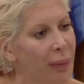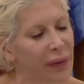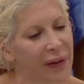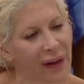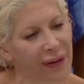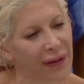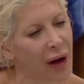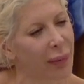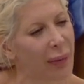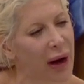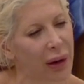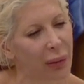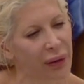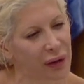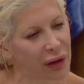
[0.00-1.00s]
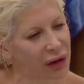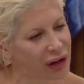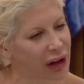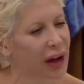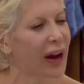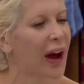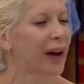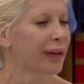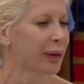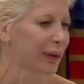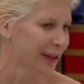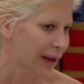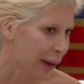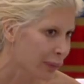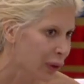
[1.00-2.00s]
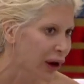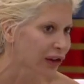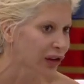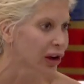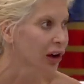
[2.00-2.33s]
but that's normal, it was a rushing night, it was a celebration.